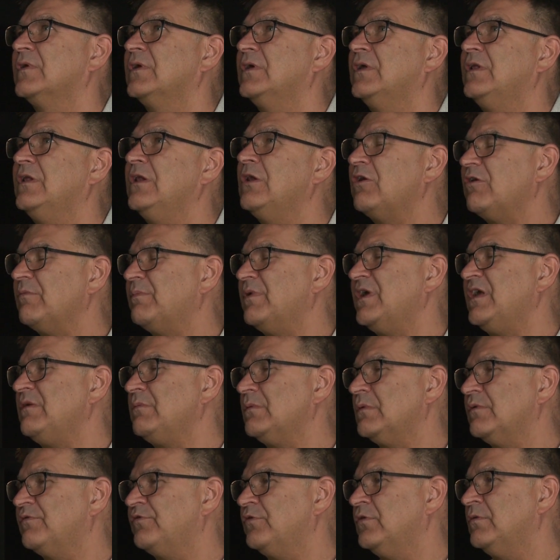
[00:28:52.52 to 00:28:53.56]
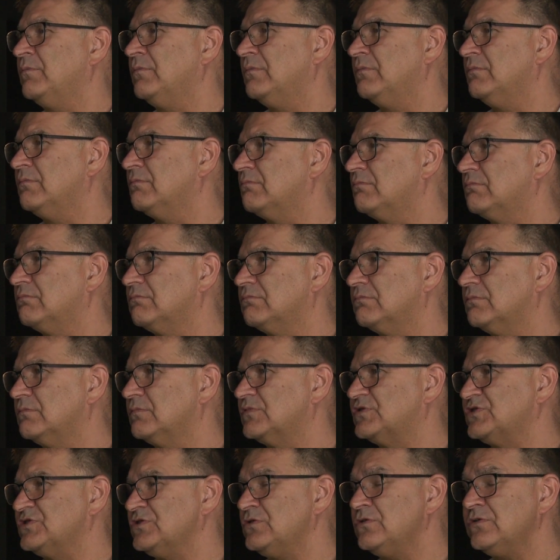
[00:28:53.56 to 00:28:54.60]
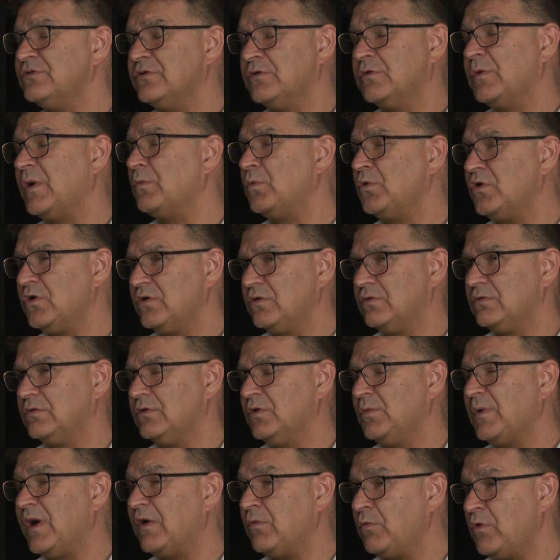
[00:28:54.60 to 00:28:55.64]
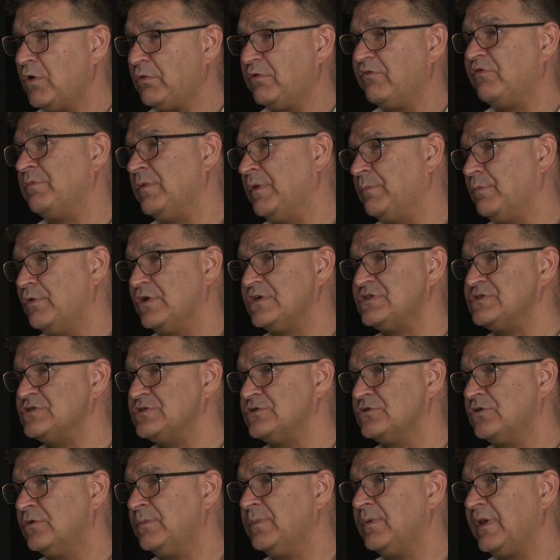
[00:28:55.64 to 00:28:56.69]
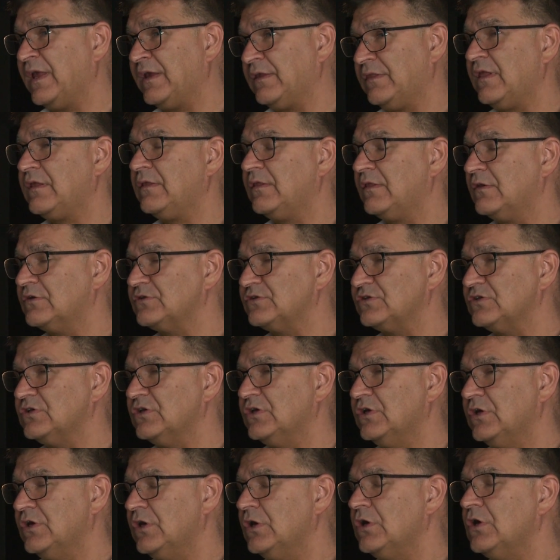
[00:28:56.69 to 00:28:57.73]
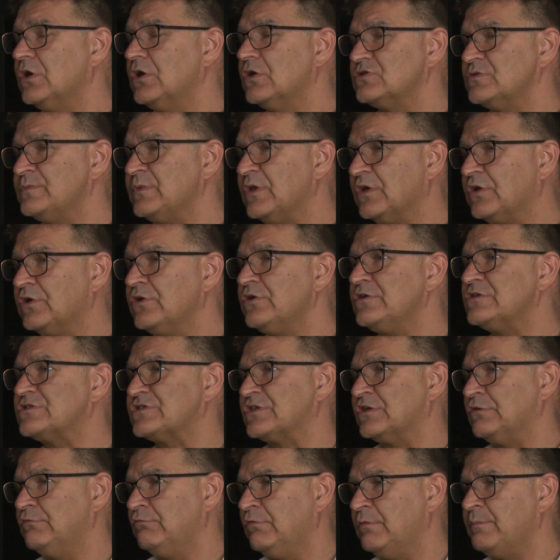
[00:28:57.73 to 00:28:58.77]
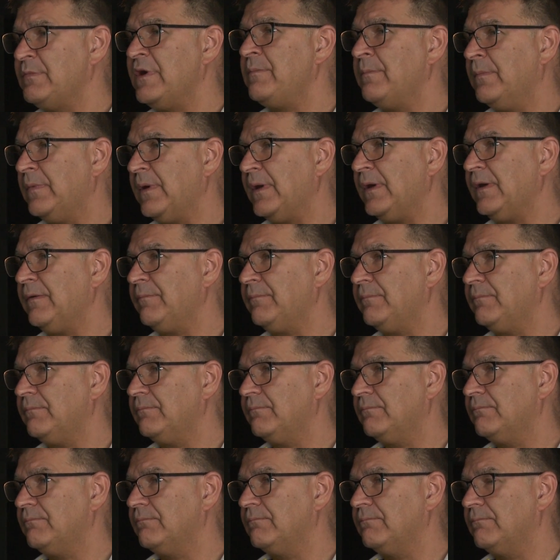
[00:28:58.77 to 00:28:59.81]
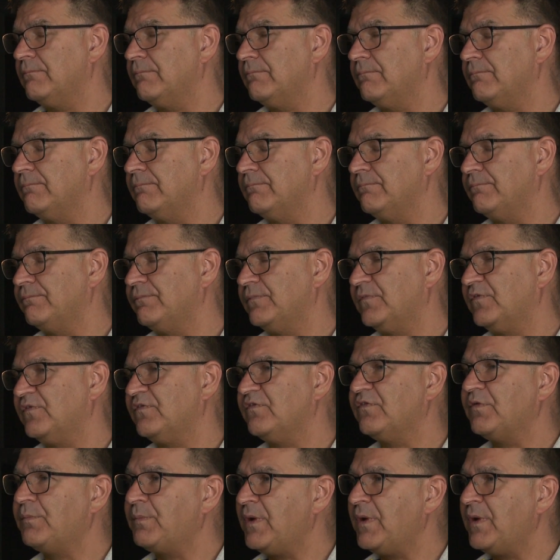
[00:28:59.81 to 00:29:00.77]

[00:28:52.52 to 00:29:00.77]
And a lot of people from Shildon who I work with in my present job, like some of the girls can remember the